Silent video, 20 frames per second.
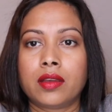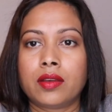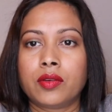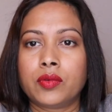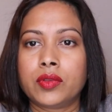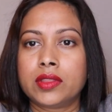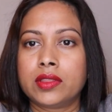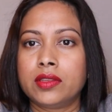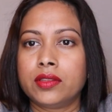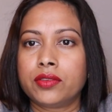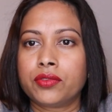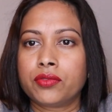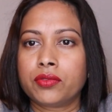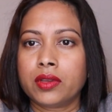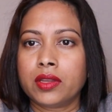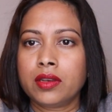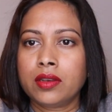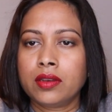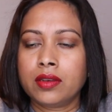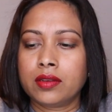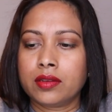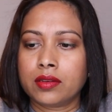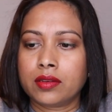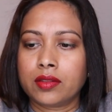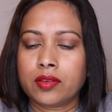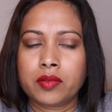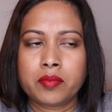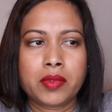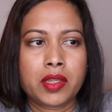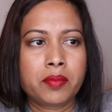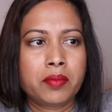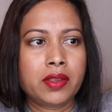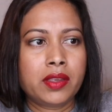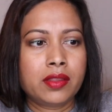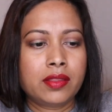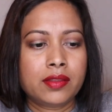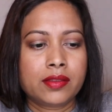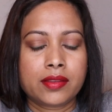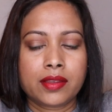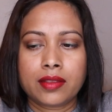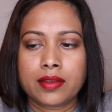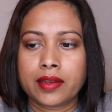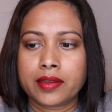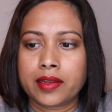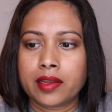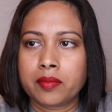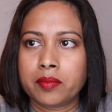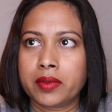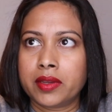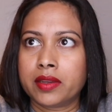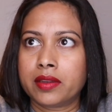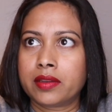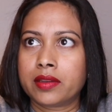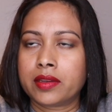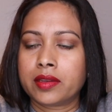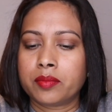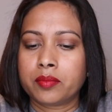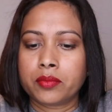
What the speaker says: with this one, or maybe this is a little bit